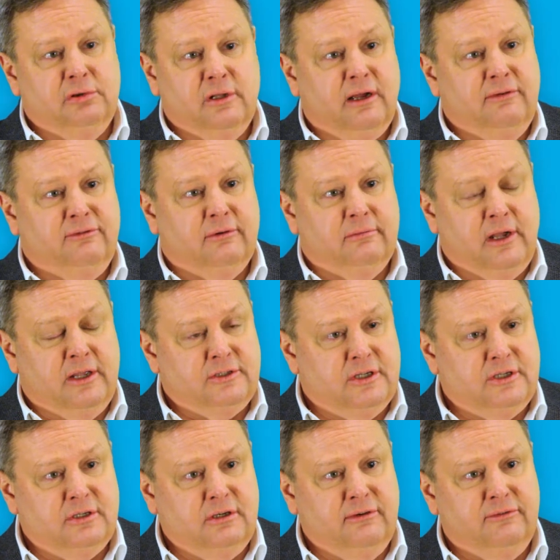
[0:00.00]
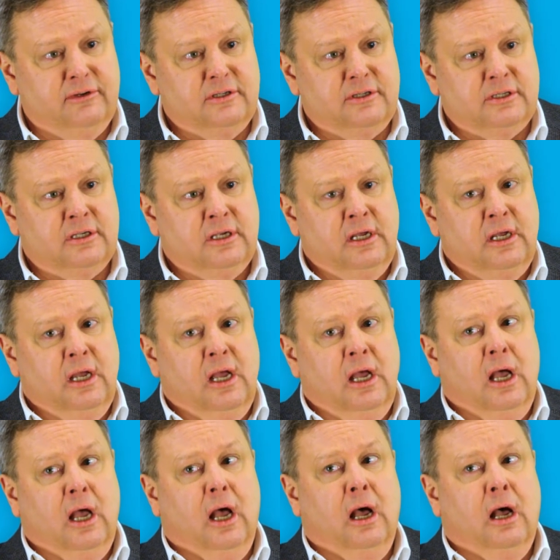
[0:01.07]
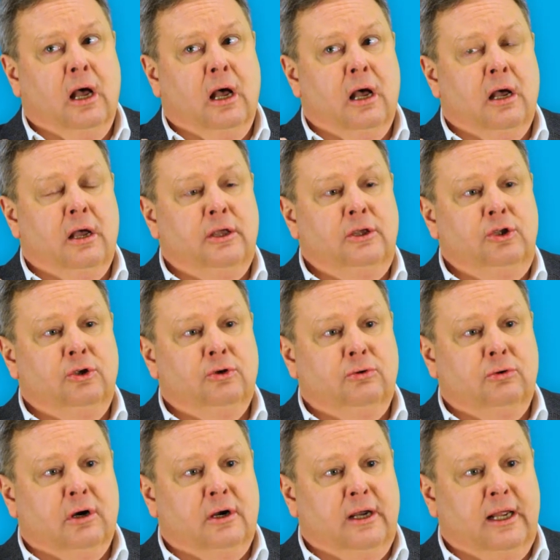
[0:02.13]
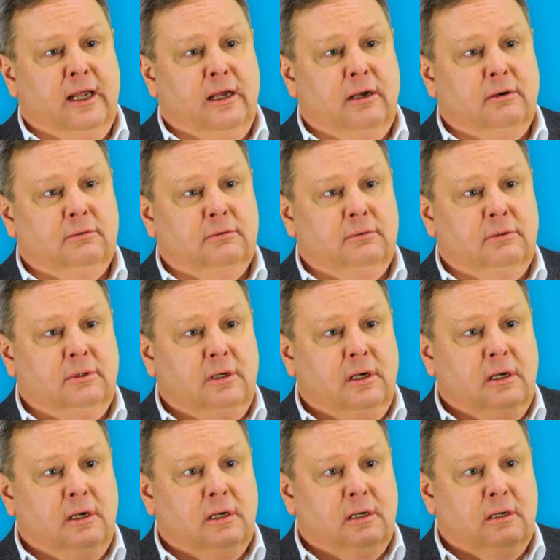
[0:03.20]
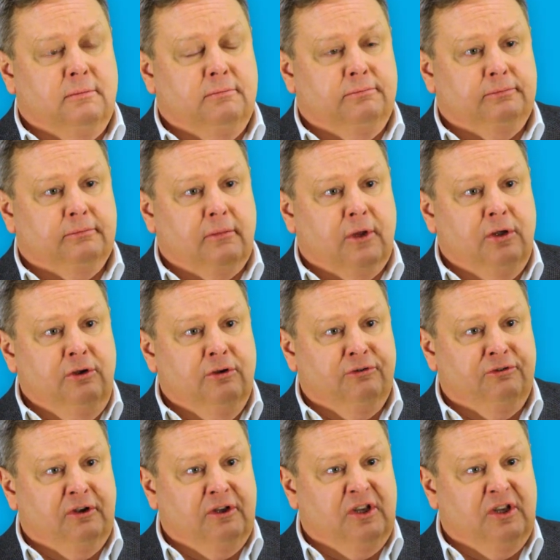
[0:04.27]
platform as a service, you are now using